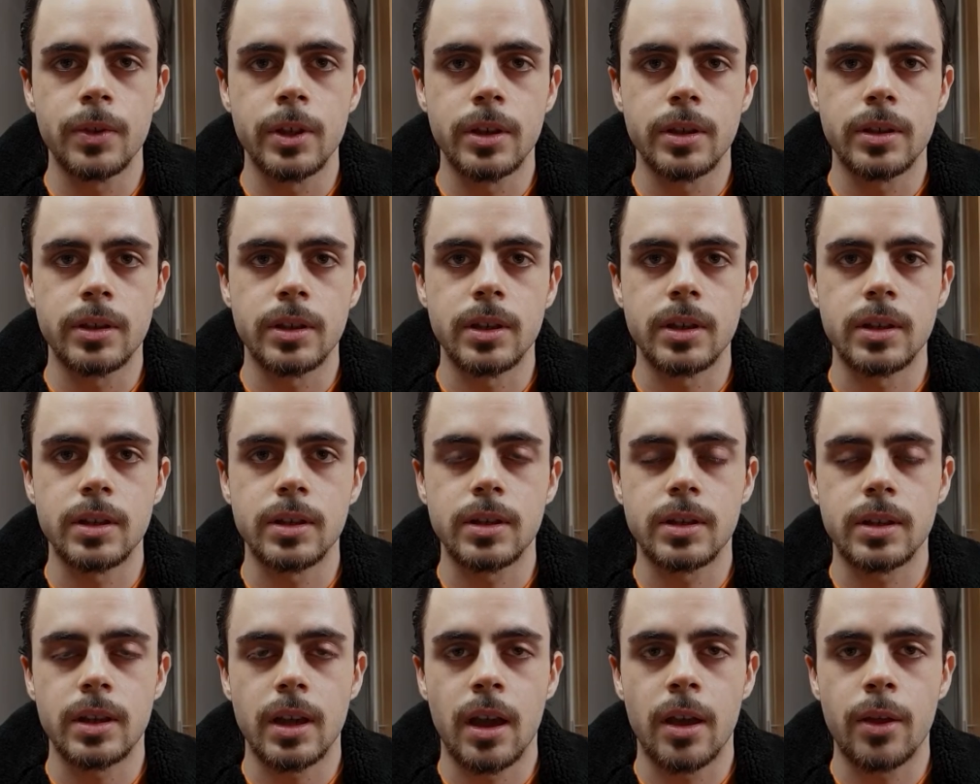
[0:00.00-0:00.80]

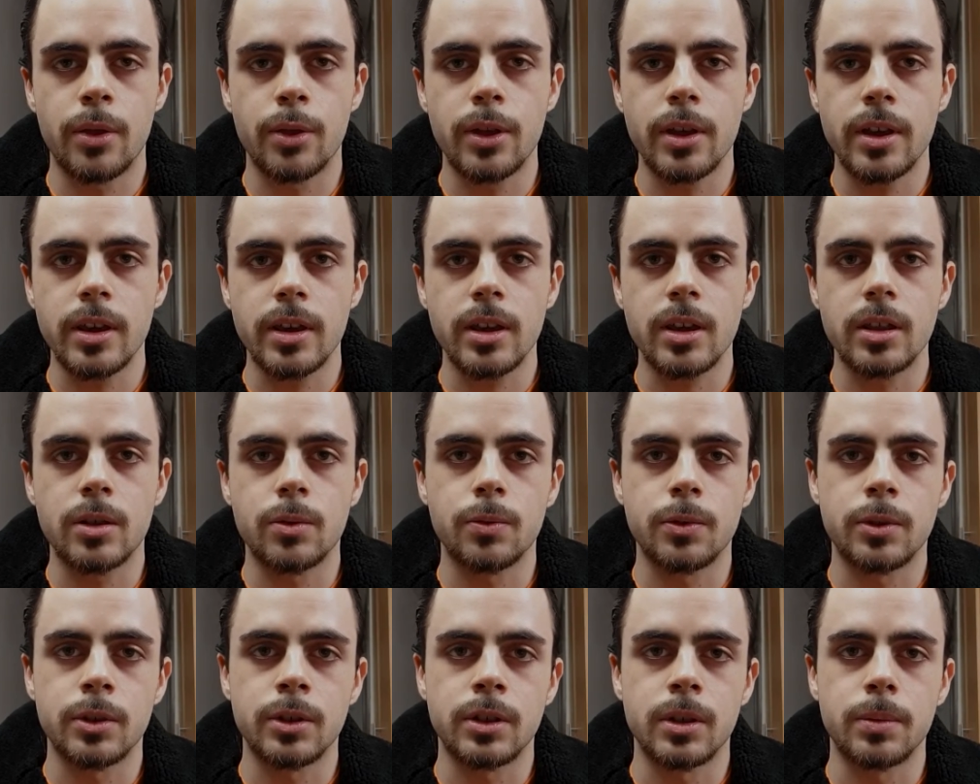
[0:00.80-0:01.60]
since I think it
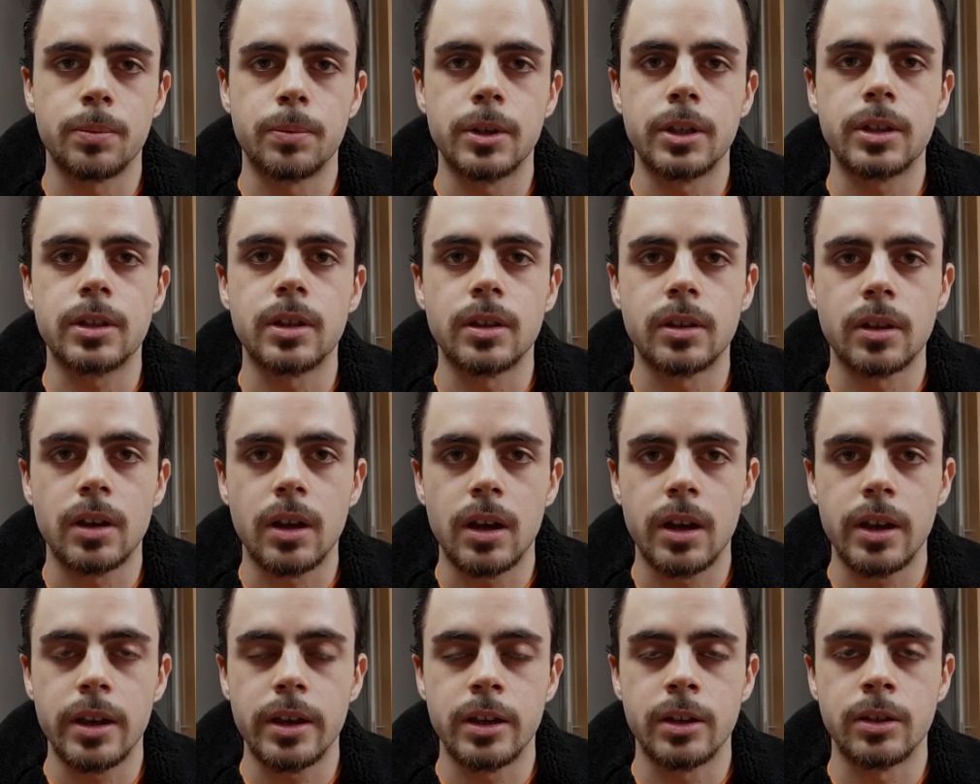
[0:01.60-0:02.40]
was a bit
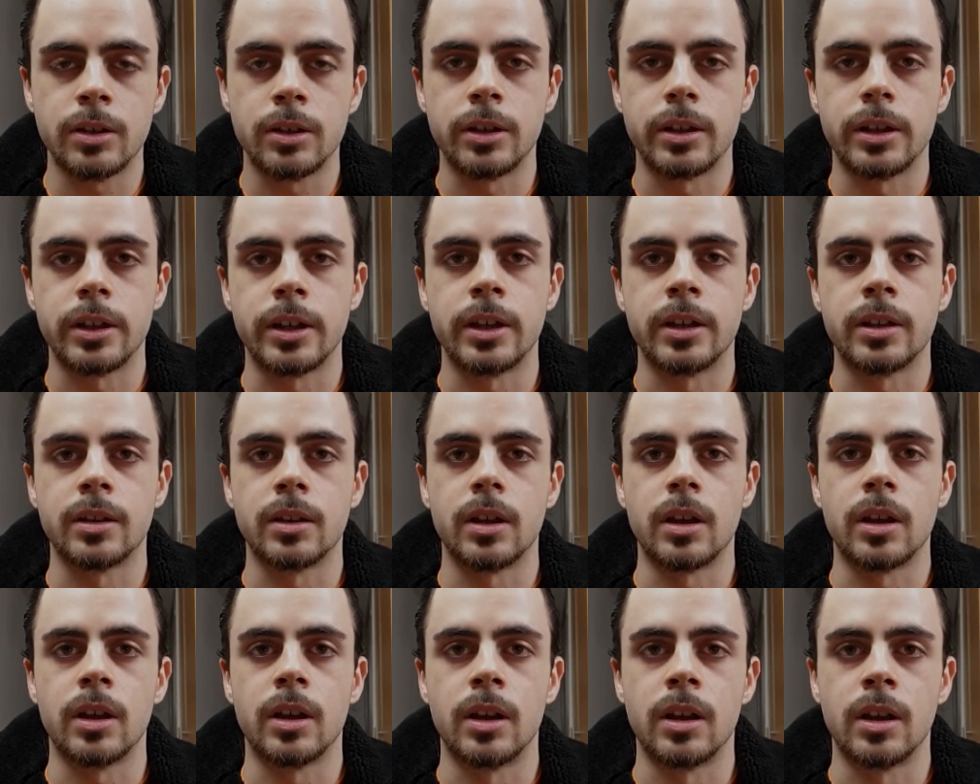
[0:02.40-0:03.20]
unclear in
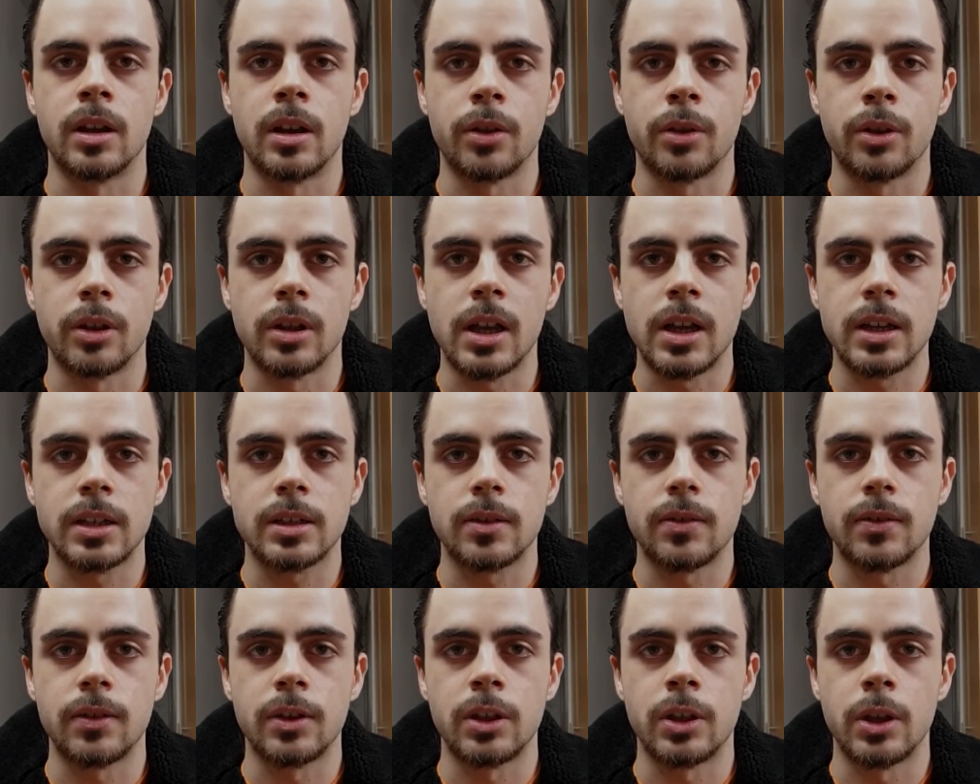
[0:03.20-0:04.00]
the
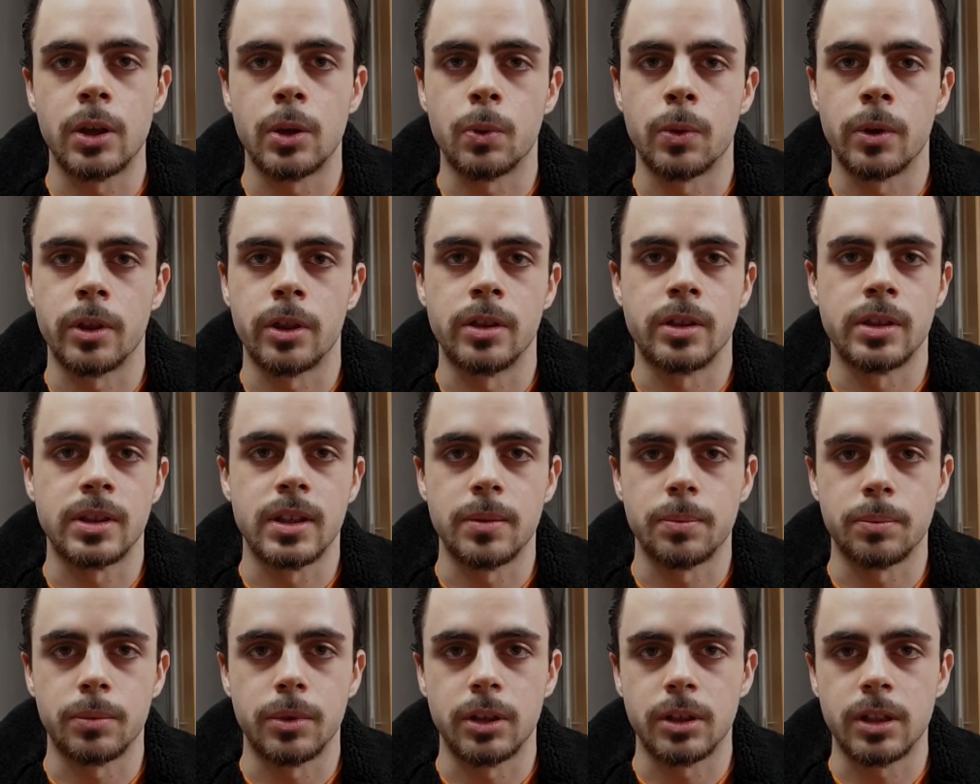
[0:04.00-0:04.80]
last video with the
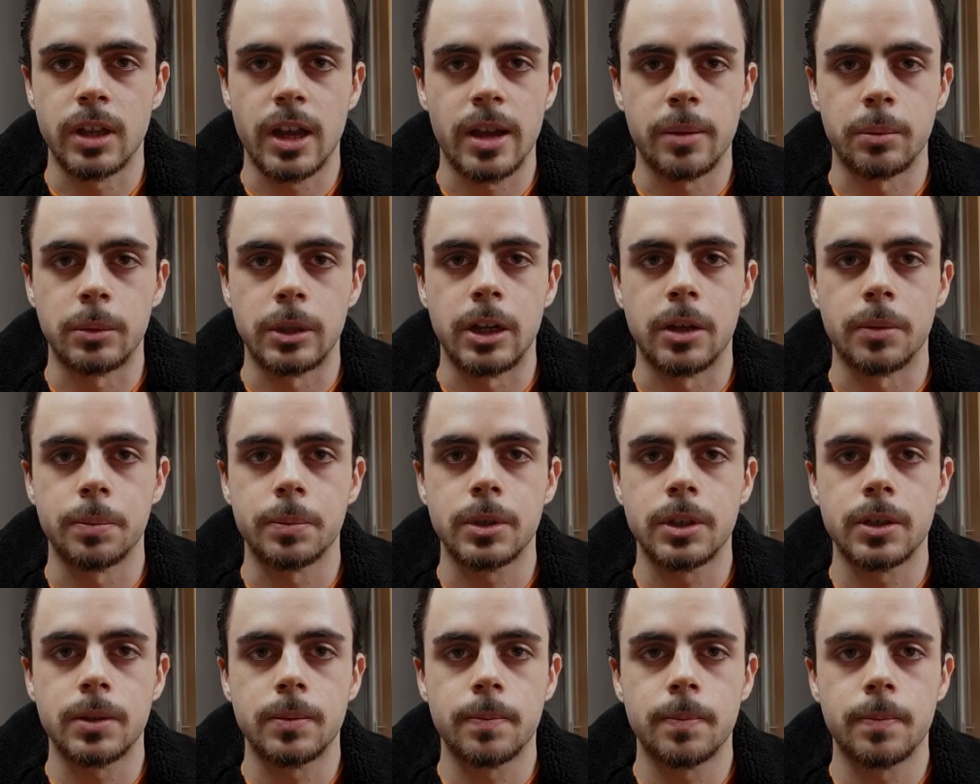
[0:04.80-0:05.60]
simple
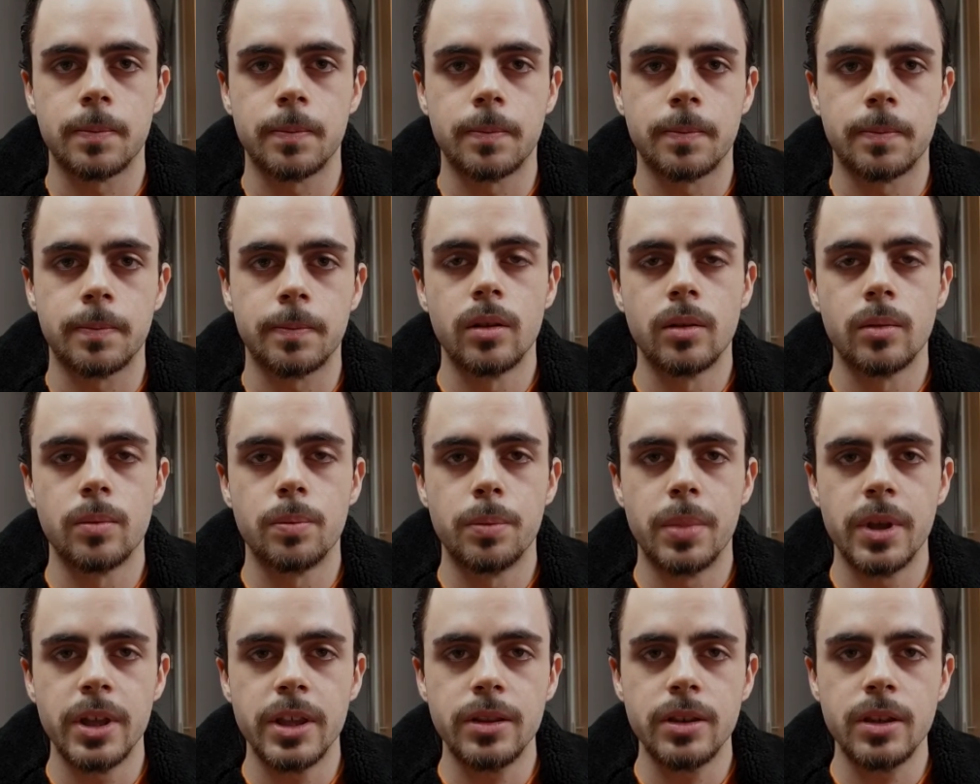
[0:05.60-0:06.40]
time-lapse.
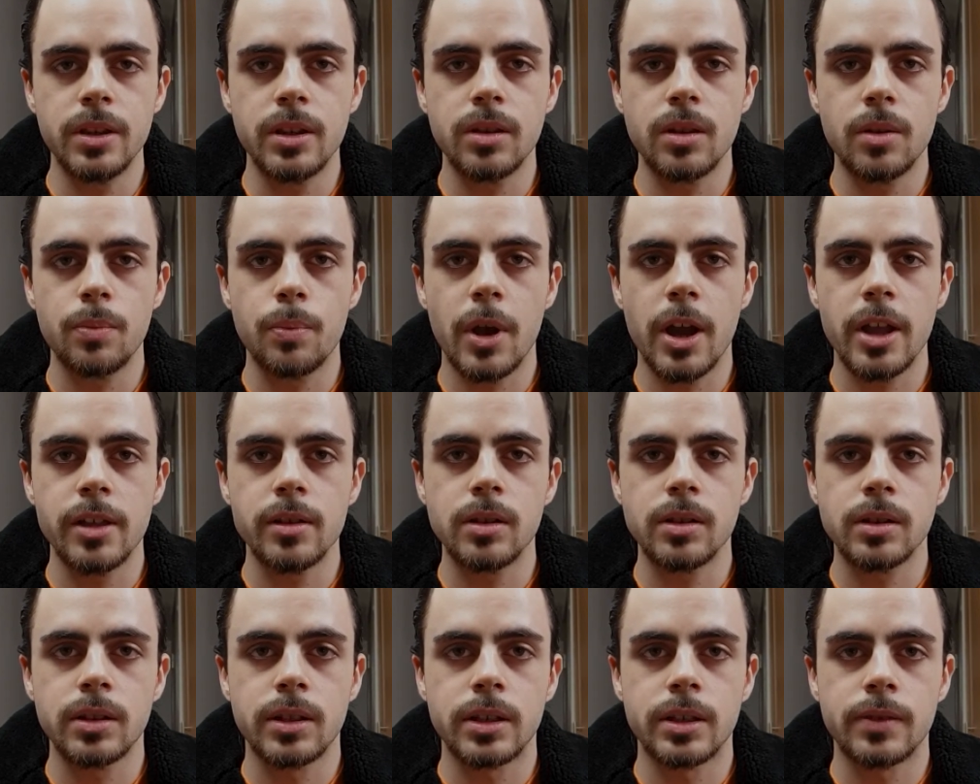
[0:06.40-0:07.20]
Bending the
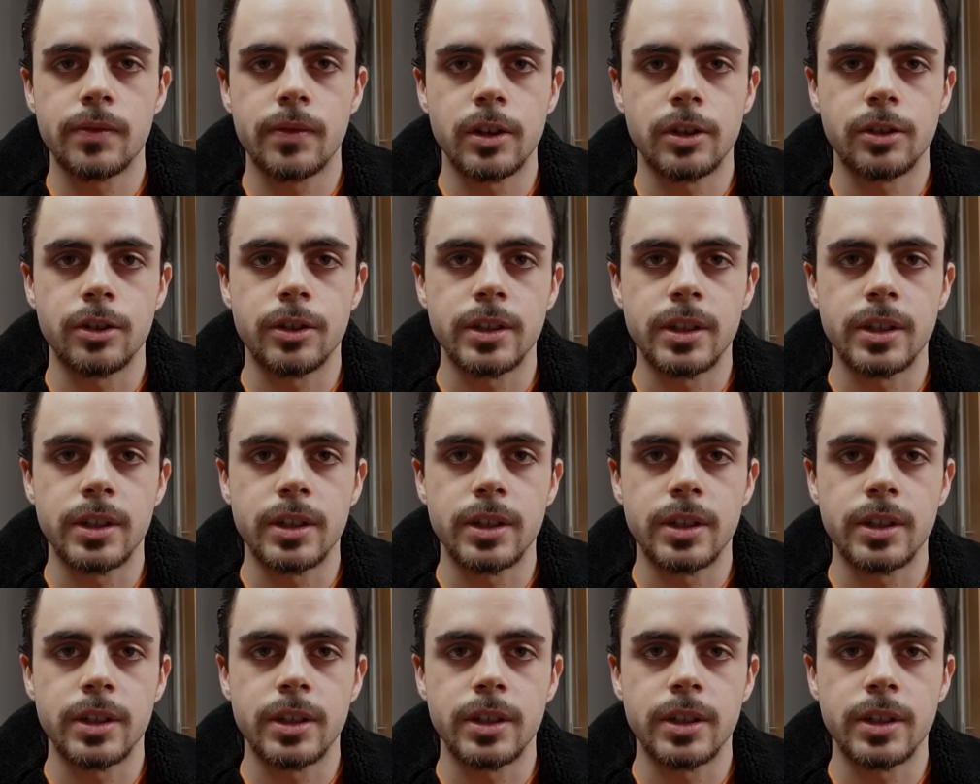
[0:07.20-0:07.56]
panels is very